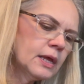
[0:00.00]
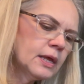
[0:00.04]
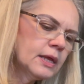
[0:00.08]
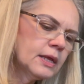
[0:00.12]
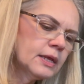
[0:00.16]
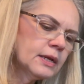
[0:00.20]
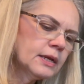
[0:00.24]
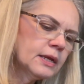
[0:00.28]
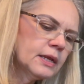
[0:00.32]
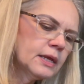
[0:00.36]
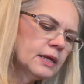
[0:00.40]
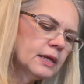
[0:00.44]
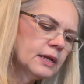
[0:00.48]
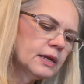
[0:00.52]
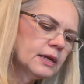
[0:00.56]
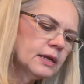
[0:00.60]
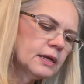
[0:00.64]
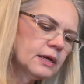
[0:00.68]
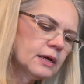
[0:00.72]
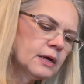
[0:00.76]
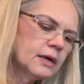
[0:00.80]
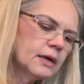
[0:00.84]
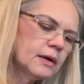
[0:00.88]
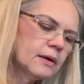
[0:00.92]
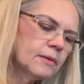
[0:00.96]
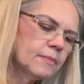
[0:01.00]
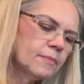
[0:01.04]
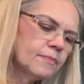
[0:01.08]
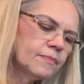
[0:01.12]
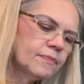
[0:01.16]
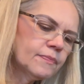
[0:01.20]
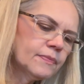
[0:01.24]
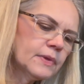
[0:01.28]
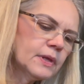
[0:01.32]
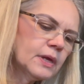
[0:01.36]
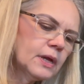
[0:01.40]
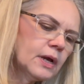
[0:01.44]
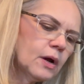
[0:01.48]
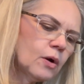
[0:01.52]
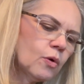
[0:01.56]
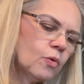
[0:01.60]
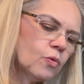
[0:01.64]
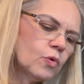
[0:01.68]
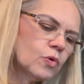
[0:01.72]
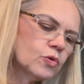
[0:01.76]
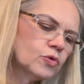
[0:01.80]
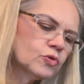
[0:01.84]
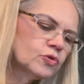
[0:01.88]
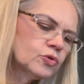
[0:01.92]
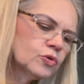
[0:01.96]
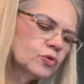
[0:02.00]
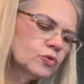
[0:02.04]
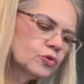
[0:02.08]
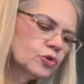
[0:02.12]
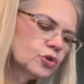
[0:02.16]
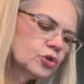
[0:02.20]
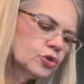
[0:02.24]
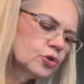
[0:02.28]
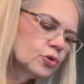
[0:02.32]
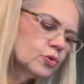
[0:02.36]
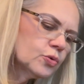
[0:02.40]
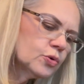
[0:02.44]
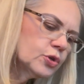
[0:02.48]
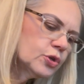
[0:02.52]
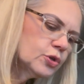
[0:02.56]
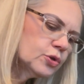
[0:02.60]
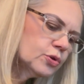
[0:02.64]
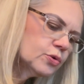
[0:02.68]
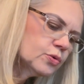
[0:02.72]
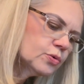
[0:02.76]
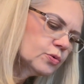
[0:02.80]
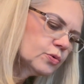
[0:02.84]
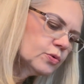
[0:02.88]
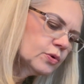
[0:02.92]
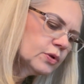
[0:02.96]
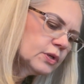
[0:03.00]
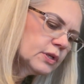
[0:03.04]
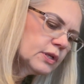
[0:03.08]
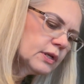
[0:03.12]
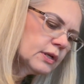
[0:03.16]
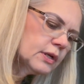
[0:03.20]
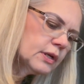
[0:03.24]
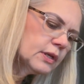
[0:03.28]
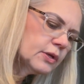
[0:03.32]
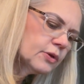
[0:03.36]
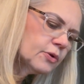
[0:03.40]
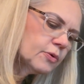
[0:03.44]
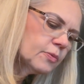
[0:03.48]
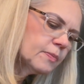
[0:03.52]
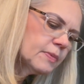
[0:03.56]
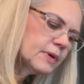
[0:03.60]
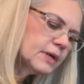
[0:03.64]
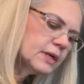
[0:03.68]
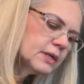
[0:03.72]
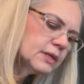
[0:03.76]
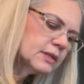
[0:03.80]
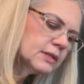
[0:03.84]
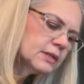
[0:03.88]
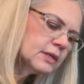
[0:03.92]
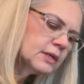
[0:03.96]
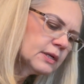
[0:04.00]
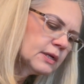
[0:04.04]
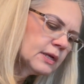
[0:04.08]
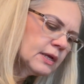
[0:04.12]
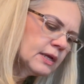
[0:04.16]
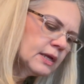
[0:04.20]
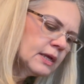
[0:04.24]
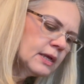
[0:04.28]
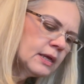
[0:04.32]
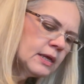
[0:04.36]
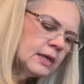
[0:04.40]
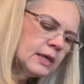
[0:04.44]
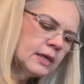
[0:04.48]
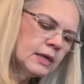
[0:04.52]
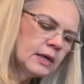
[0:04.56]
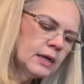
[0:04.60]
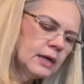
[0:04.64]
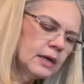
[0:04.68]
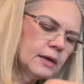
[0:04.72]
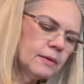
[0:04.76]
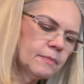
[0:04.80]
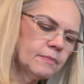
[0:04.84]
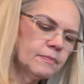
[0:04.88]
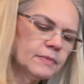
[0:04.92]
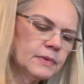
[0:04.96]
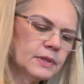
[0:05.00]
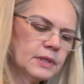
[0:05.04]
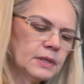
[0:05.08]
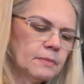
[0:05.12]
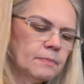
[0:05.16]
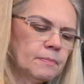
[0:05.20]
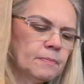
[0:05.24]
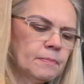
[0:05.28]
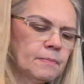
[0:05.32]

and then I will also show you in a little bit the